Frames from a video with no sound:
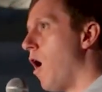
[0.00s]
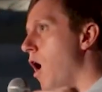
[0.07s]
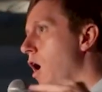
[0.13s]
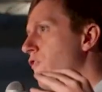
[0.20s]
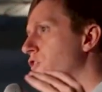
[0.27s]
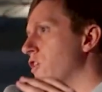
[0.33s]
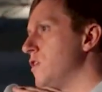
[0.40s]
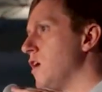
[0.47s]

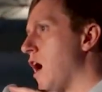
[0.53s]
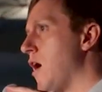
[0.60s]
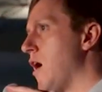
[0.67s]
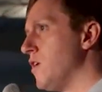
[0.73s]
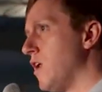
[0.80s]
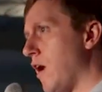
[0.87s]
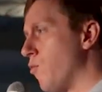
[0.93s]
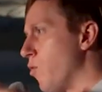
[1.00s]

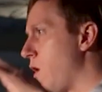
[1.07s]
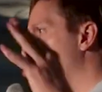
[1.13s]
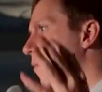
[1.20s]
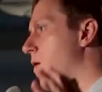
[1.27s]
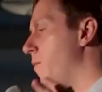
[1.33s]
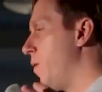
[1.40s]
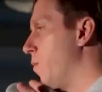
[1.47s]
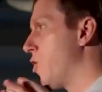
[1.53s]
Oftentimes, and I
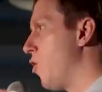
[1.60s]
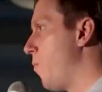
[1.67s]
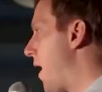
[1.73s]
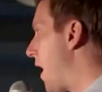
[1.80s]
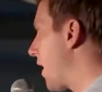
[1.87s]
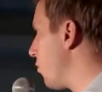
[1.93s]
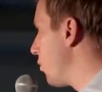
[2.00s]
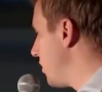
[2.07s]
recommend people go
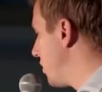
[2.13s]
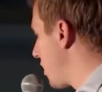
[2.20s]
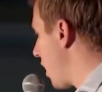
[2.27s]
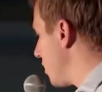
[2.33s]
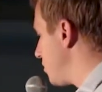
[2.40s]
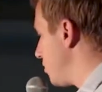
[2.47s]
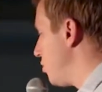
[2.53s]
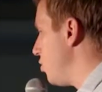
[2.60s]
back and read the
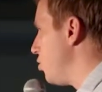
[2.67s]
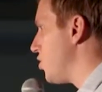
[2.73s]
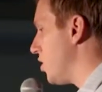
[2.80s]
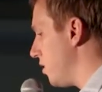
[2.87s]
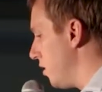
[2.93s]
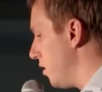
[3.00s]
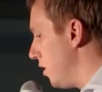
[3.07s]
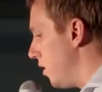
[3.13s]

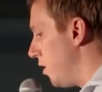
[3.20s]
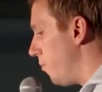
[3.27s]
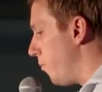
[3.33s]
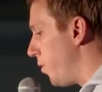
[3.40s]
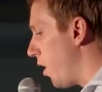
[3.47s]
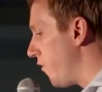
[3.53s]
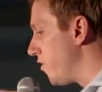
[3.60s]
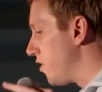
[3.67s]
Constitution,
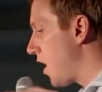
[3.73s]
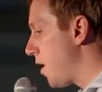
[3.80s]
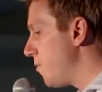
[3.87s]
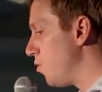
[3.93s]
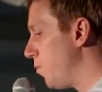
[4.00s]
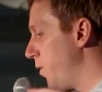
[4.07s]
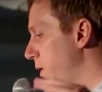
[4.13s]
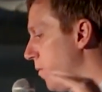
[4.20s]
but
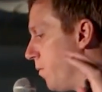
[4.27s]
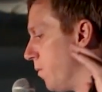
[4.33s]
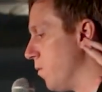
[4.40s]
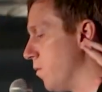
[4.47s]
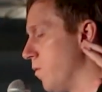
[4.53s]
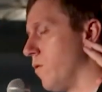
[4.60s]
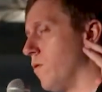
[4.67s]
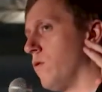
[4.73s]
oftentimes when
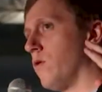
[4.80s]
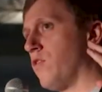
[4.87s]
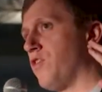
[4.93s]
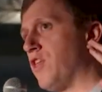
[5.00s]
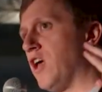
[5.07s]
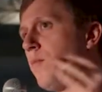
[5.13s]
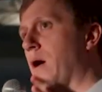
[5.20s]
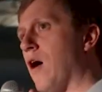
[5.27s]
people
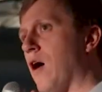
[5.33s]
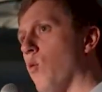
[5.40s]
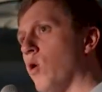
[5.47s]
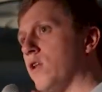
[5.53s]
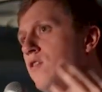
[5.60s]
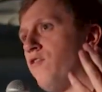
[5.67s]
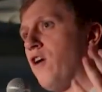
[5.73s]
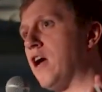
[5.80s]
think about
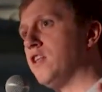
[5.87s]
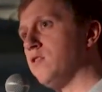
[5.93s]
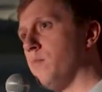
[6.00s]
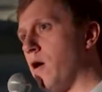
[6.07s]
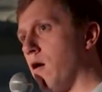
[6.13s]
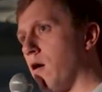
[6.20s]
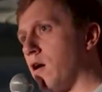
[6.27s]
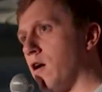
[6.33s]
what defines
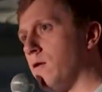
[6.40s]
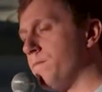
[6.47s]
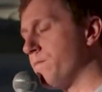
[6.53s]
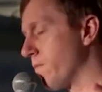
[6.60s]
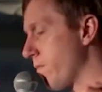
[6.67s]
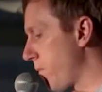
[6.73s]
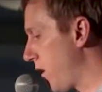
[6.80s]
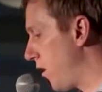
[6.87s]
America,
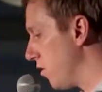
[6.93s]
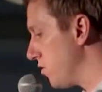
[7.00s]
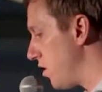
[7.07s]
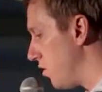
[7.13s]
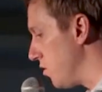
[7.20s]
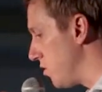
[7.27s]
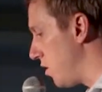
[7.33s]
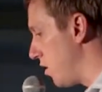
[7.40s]
and I'll
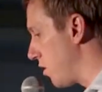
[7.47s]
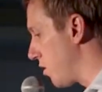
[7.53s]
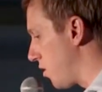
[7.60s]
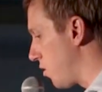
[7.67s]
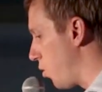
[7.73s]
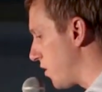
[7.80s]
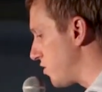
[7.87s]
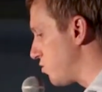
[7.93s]
tell a
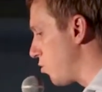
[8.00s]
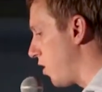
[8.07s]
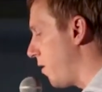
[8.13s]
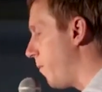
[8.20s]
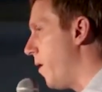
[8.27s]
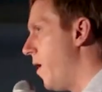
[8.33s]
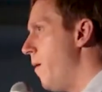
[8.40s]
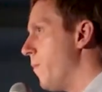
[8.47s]
quick
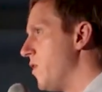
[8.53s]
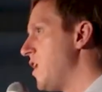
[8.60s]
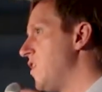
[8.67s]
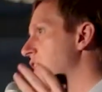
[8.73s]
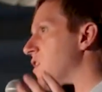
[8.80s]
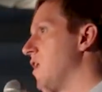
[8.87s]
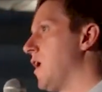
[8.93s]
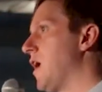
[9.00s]
story, but they
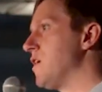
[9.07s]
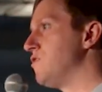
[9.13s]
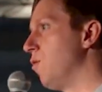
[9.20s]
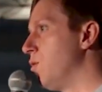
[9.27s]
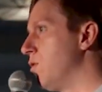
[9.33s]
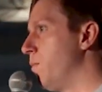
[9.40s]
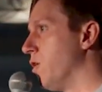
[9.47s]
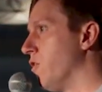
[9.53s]
think that it has
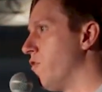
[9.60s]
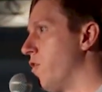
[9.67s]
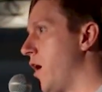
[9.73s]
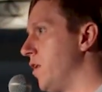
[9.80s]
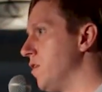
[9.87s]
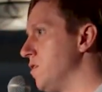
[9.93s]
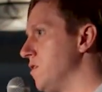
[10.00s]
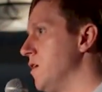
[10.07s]
to do with the Bill of
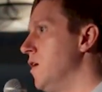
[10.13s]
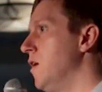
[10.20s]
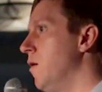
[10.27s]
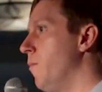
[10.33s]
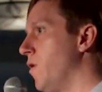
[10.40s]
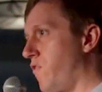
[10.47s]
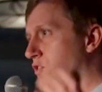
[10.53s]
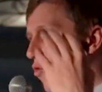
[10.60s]
Rights.
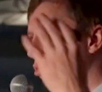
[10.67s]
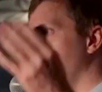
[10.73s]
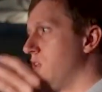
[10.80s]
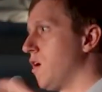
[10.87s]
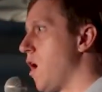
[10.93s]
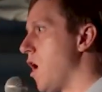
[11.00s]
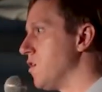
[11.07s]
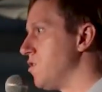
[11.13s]
But if you
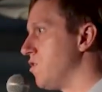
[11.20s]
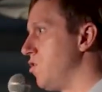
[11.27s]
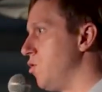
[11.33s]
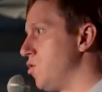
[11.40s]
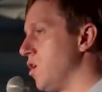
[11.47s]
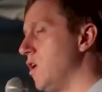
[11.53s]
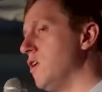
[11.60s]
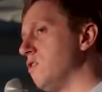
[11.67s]
read the
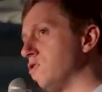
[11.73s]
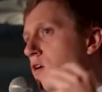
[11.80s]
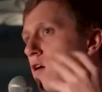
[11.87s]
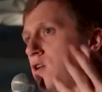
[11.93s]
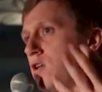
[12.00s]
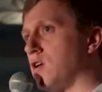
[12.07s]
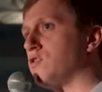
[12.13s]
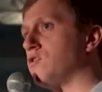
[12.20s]
Constitution,
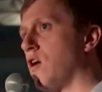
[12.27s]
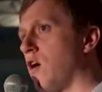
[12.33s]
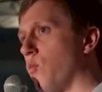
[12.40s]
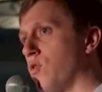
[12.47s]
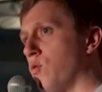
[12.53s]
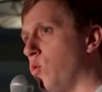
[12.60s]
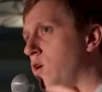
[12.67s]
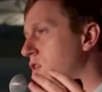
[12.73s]
does
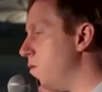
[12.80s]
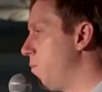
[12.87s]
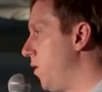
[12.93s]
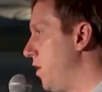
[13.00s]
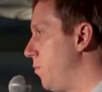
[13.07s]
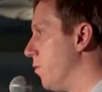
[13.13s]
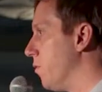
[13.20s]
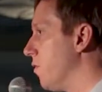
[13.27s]
start with "we the
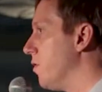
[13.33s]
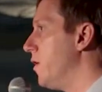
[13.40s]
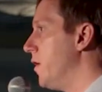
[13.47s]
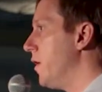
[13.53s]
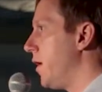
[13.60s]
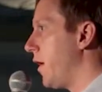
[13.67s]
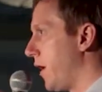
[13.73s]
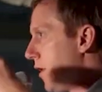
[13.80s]
people"
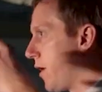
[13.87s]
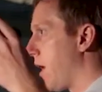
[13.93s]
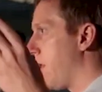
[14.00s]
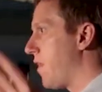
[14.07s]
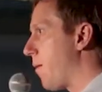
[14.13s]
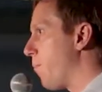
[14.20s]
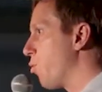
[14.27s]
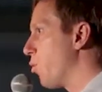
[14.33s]
and
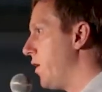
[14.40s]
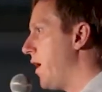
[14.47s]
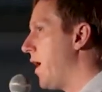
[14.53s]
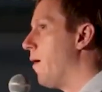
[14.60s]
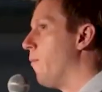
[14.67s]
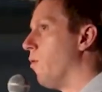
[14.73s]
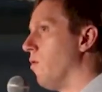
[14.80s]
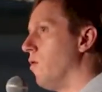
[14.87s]
kind of that
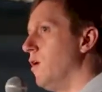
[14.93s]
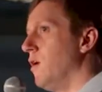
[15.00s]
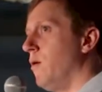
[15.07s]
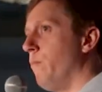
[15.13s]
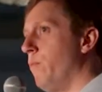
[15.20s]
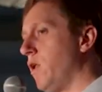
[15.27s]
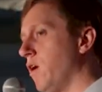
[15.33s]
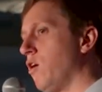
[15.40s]
preamble,
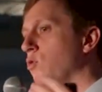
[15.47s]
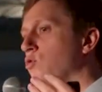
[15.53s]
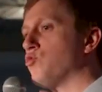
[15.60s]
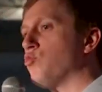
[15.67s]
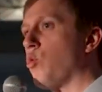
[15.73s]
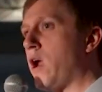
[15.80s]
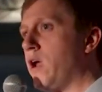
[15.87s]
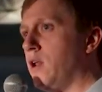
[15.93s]
but it
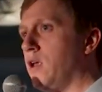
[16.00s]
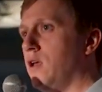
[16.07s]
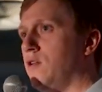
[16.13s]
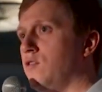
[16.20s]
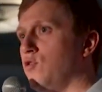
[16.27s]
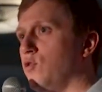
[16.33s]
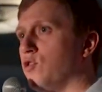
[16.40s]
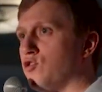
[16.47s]
goes right
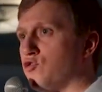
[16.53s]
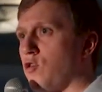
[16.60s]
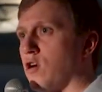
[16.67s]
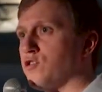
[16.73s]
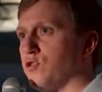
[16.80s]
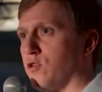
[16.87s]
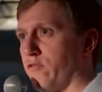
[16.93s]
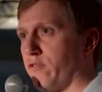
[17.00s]
into the
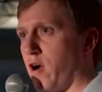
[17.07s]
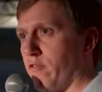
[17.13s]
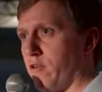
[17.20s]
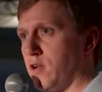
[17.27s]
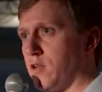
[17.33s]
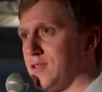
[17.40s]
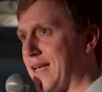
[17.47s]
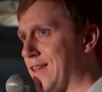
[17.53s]
structure of
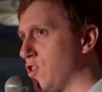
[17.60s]
governance.